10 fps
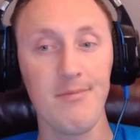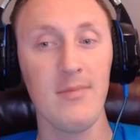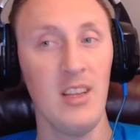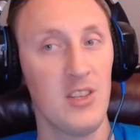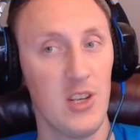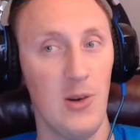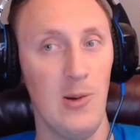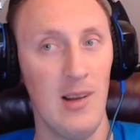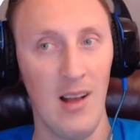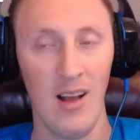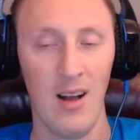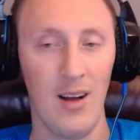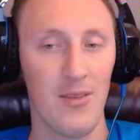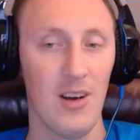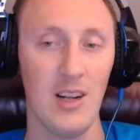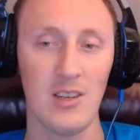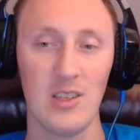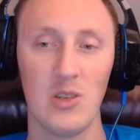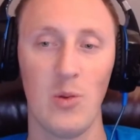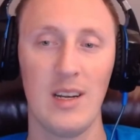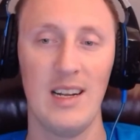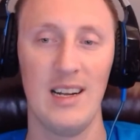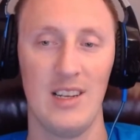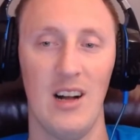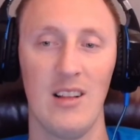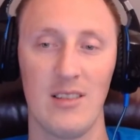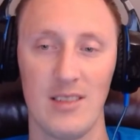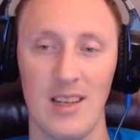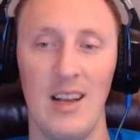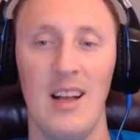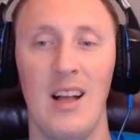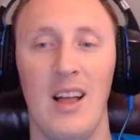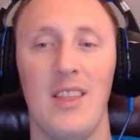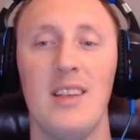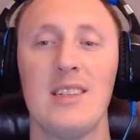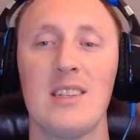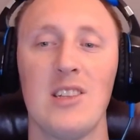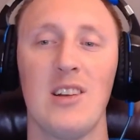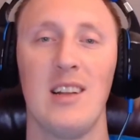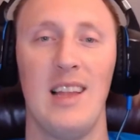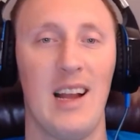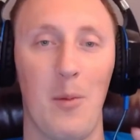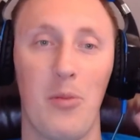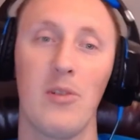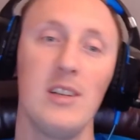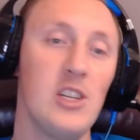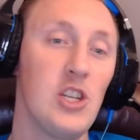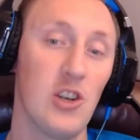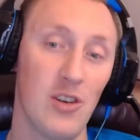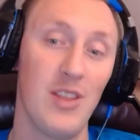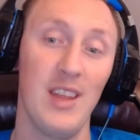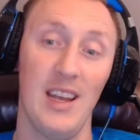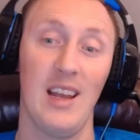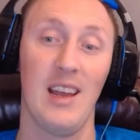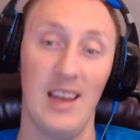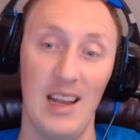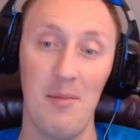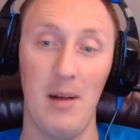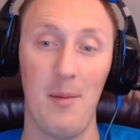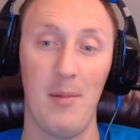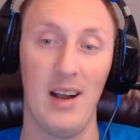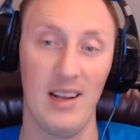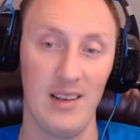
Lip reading: So for $129, this is looking like a pretty sure thing in my mind.